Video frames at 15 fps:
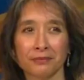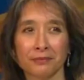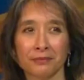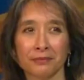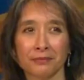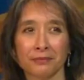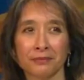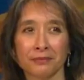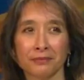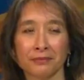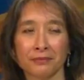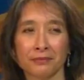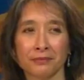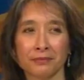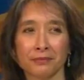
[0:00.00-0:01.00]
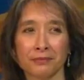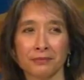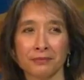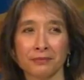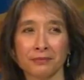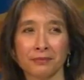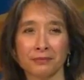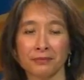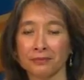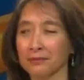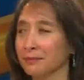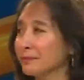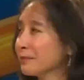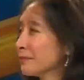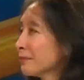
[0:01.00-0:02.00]

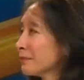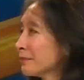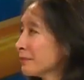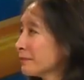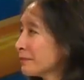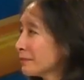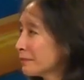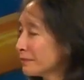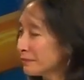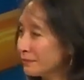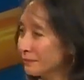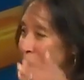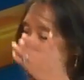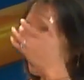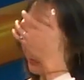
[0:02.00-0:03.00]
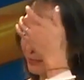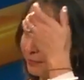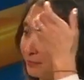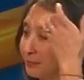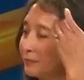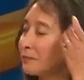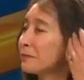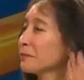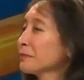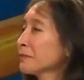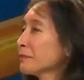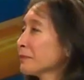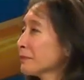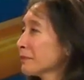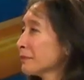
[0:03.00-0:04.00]

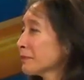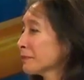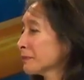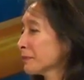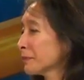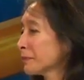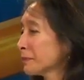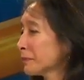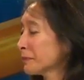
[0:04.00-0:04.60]
No words are spoken by the person on screen.